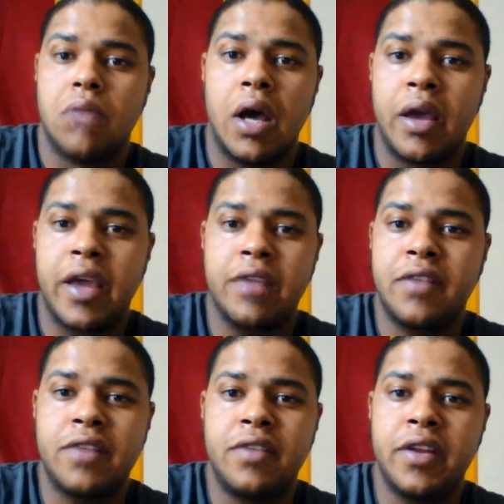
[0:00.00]
I guess
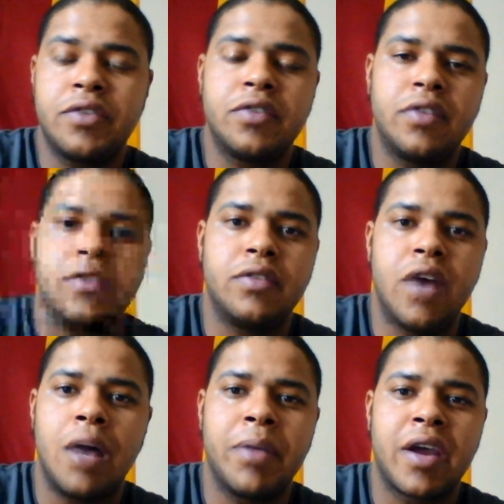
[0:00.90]
that's an interesting
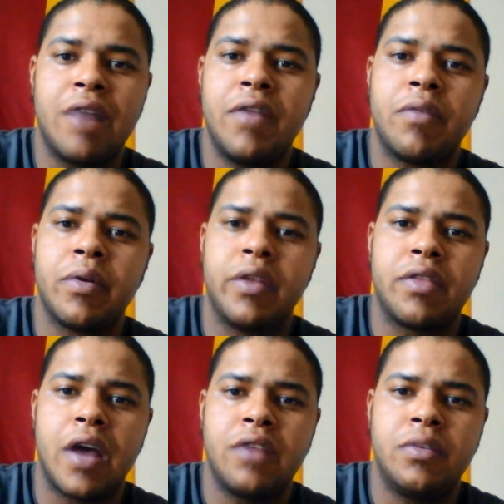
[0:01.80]
topic. I've never really
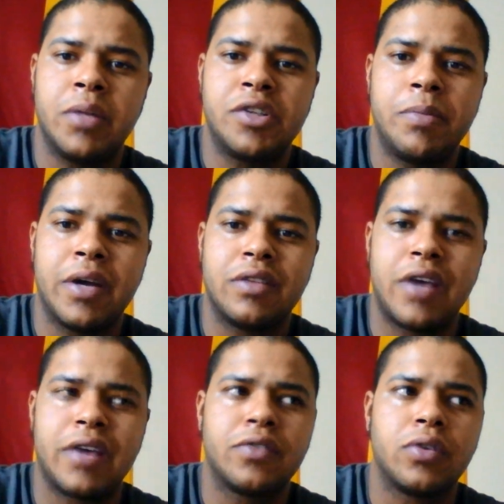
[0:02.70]
thought too much about
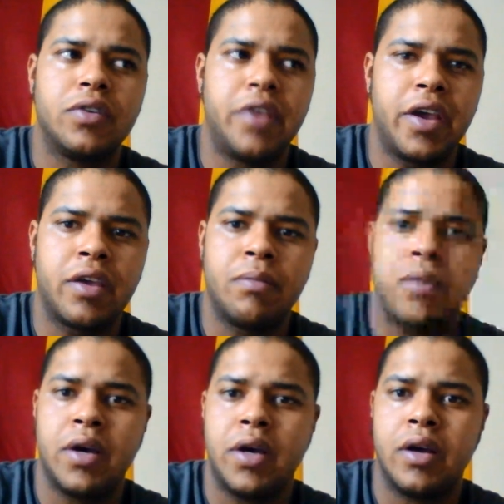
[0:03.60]
dinosaur dick,
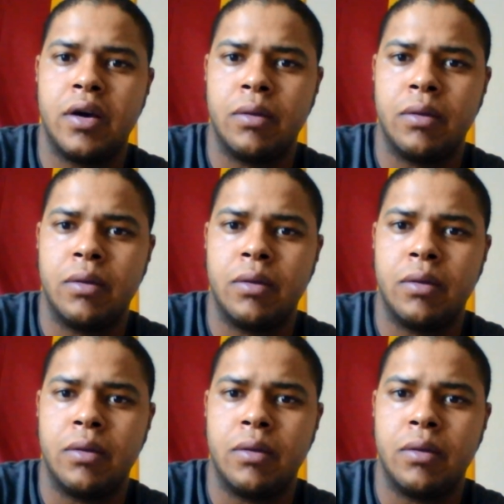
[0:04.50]
but